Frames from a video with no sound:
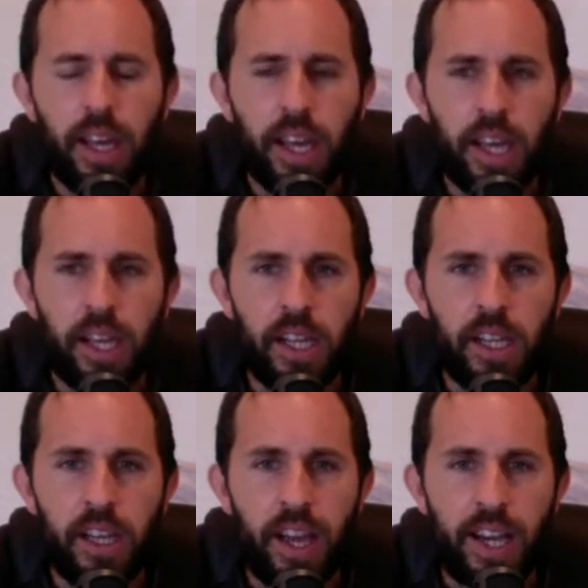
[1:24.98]

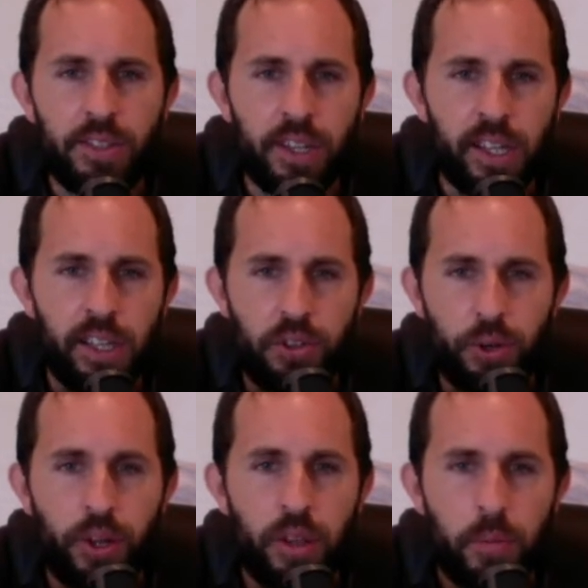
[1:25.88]
And as I
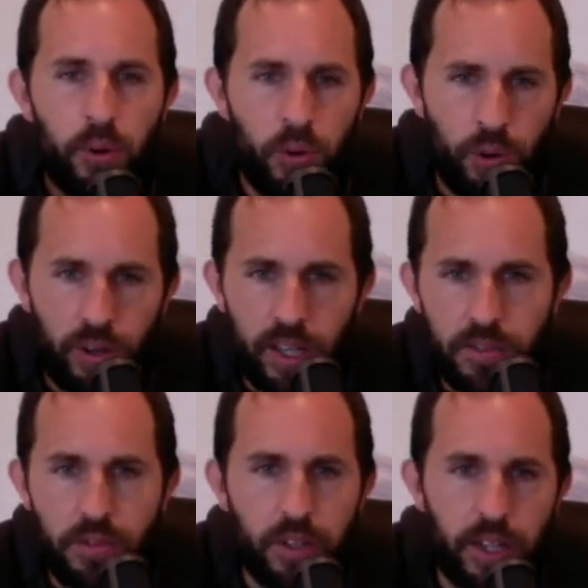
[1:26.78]
turned on the mower, I,
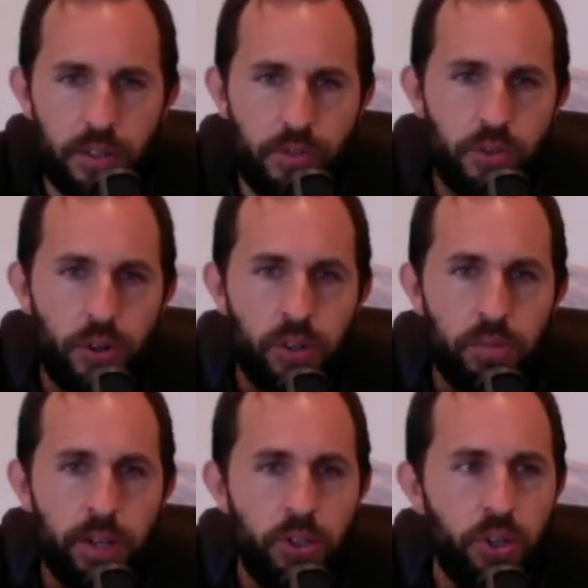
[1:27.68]
I
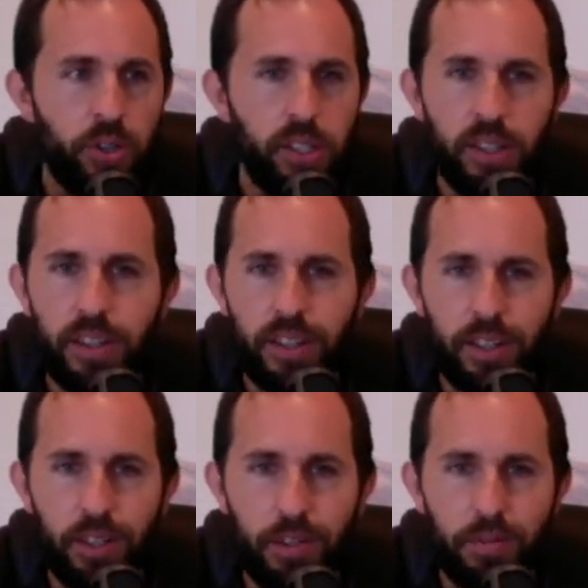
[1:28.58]
started my journey
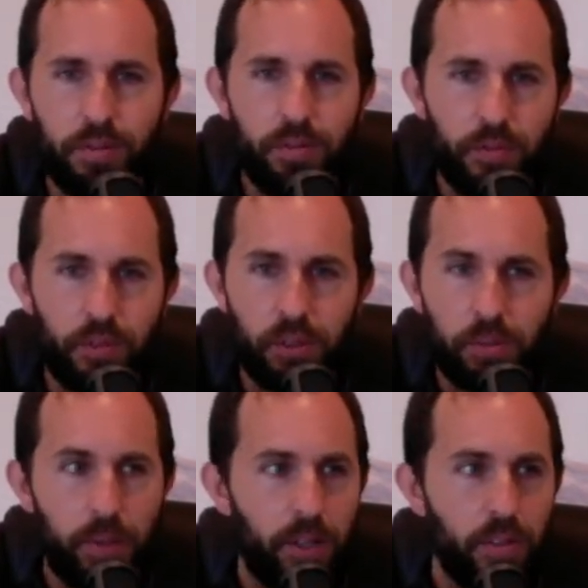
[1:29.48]
of.
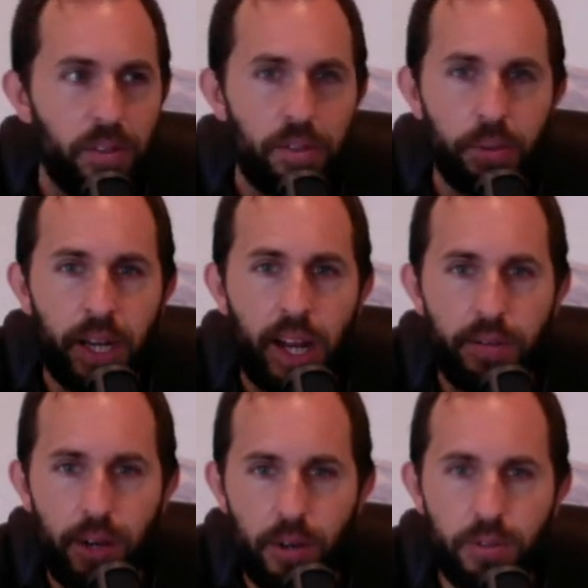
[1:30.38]
Took about three and a
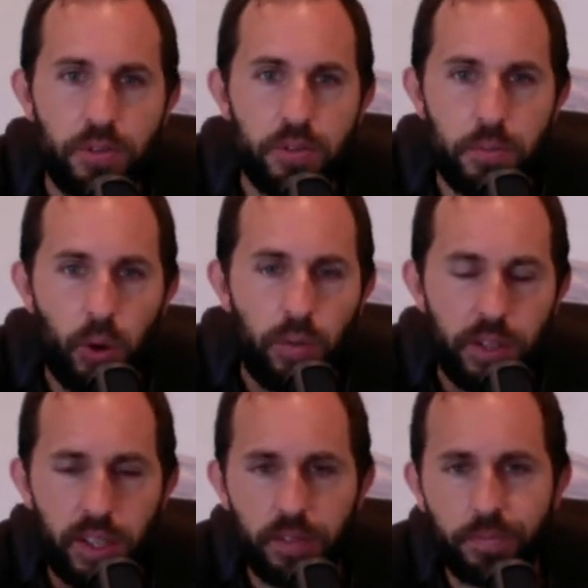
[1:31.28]
half hours to mow
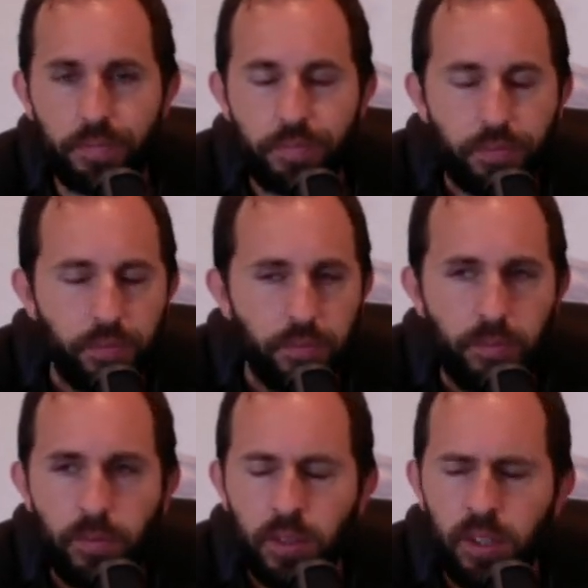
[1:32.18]
everything.
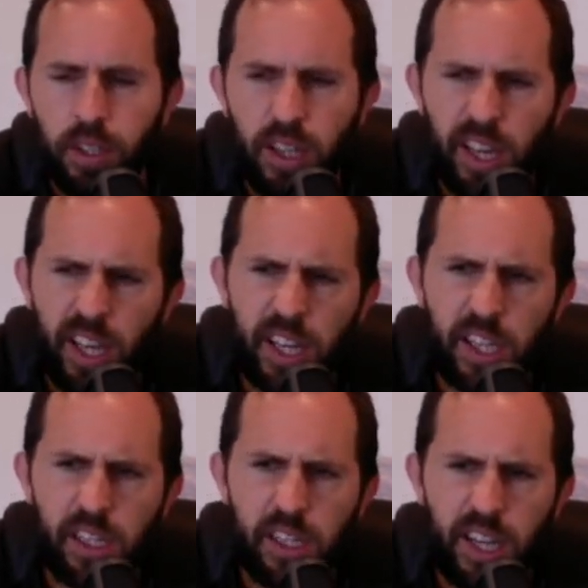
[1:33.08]

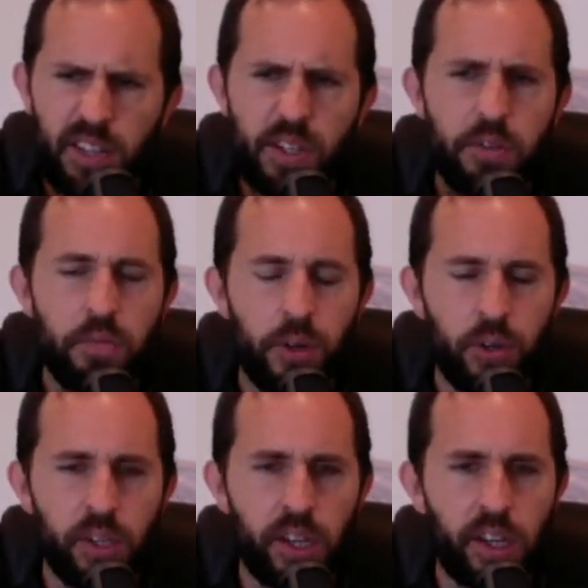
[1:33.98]
And as I was
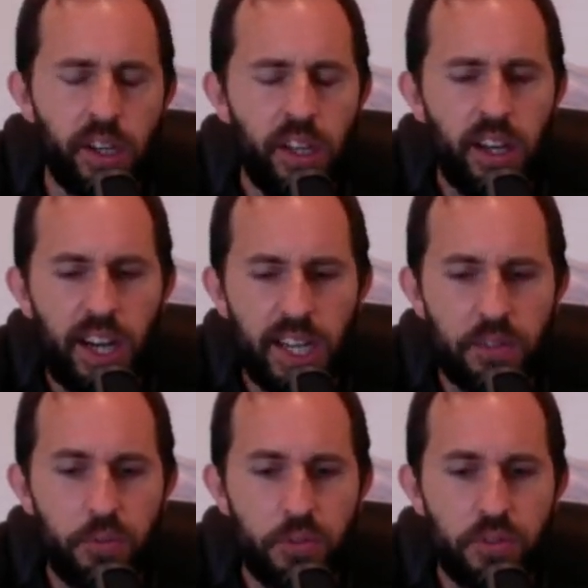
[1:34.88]
mowing,
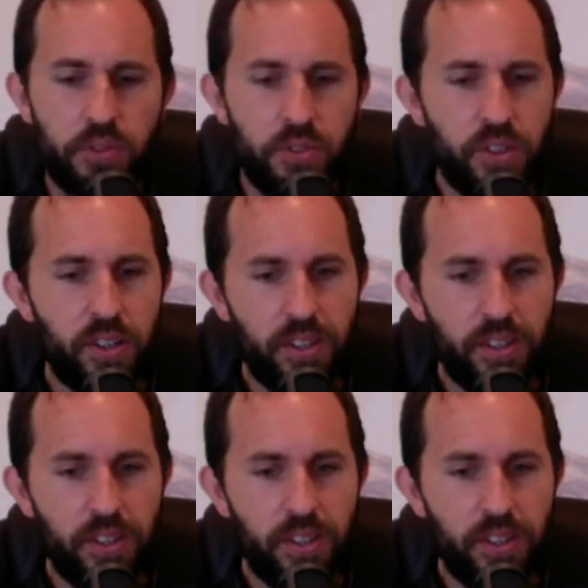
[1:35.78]
I was just